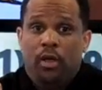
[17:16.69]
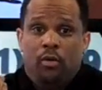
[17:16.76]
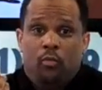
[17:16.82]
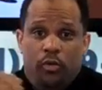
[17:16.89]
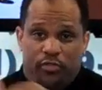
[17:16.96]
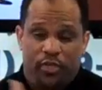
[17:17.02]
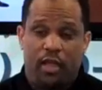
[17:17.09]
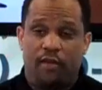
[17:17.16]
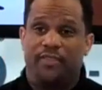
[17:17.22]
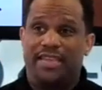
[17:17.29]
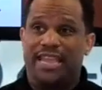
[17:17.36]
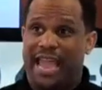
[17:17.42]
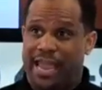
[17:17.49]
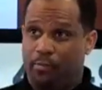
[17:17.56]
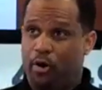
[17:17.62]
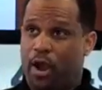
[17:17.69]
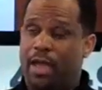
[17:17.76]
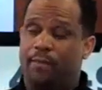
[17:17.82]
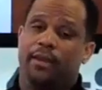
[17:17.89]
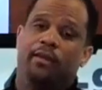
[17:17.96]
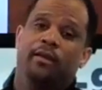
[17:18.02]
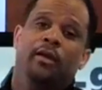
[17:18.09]
We think of the
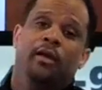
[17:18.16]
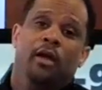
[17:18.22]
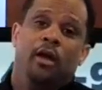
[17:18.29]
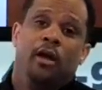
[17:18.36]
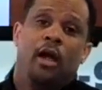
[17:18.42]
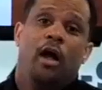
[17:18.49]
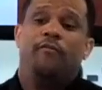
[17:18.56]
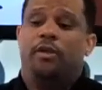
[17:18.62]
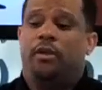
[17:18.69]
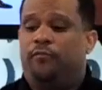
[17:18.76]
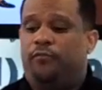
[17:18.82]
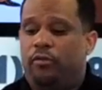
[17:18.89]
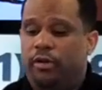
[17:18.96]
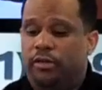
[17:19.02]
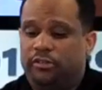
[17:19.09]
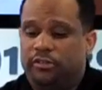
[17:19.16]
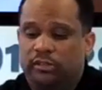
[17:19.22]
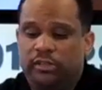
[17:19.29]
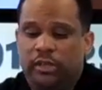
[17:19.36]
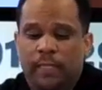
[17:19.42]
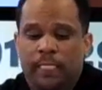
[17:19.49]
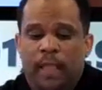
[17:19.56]
Abrahamic covenant, for instance.
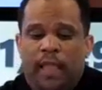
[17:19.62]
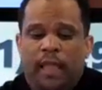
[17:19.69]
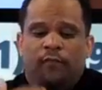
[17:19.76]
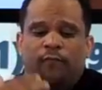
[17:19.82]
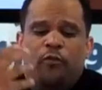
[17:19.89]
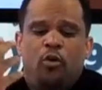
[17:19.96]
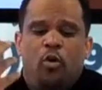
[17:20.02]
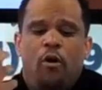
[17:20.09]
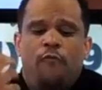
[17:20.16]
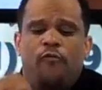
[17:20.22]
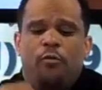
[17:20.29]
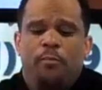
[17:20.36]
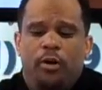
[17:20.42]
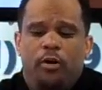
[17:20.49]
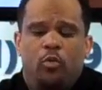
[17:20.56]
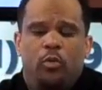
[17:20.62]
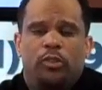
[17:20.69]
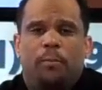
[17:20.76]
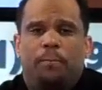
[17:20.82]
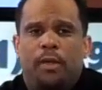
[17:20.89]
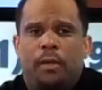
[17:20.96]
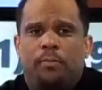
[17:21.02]
If you are familiar with the
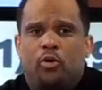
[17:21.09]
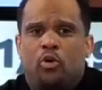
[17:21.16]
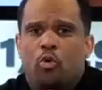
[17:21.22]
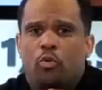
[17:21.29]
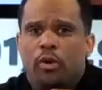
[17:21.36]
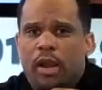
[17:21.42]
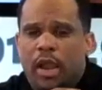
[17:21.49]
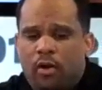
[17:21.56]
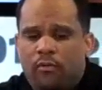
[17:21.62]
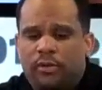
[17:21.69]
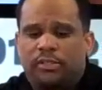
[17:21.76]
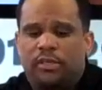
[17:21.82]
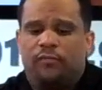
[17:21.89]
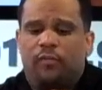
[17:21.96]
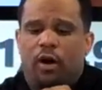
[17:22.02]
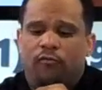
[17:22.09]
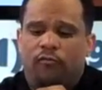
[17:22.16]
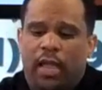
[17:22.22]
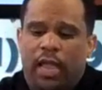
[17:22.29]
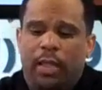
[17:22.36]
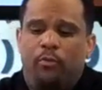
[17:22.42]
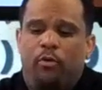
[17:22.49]
biblical narrative of
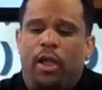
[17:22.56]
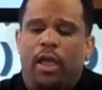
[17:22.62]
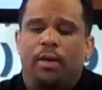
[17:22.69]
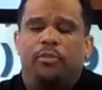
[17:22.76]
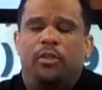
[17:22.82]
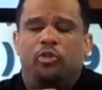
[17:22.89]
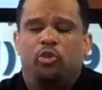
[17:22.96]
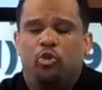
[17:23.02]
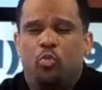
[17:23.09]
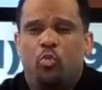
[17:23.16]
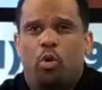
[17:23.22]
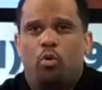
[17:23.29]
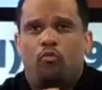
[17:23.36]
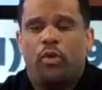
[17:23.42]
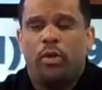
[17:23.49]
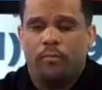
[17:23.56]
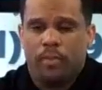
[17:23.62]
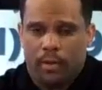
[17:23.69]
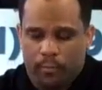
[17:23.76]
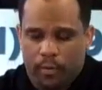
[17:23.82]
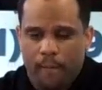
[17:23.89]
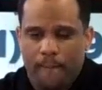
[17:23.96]
Abraham, then you will
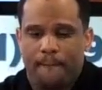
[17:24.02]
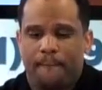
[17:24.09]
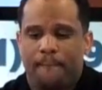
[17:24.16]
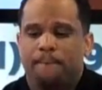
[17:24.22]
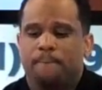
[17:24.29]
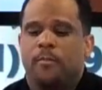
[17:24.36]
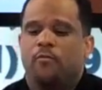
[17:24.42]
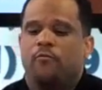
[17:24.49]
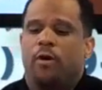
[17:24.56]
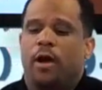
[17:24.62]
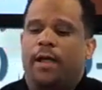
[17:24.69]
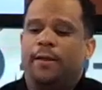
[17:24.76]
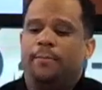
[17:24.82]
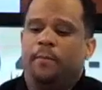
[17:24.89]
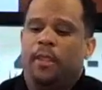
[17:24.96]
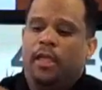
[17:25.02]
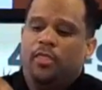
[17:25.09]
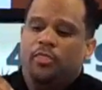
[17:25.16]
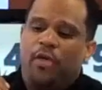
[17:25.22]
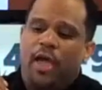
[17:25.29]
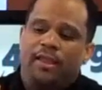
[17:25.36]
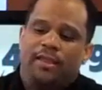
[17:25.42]
remember, right,
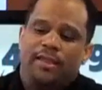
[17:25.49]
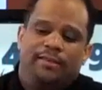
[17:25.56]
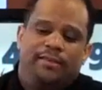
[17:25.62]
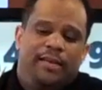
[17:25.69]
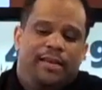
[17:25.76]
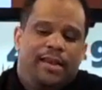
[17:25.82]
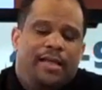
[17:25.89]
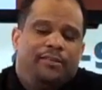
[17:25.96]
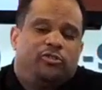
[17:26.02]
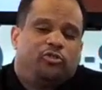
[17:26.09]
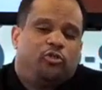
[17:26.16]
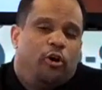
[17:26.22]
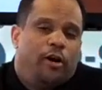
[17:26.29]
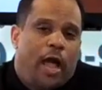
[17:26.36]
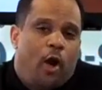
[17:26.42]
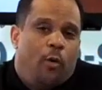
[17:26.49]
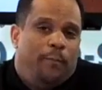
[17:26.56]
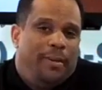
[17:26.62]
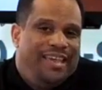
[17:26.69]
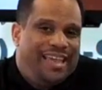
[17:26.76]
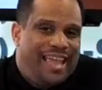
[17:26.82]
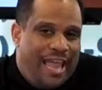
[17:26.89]
that he did not start out
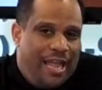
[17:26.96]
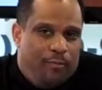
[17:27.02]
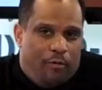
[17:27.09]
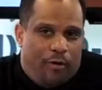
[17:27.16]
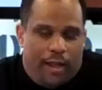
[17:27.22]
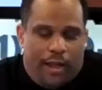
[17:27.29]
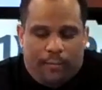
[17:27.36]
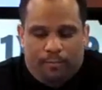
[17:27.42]
being Abraham.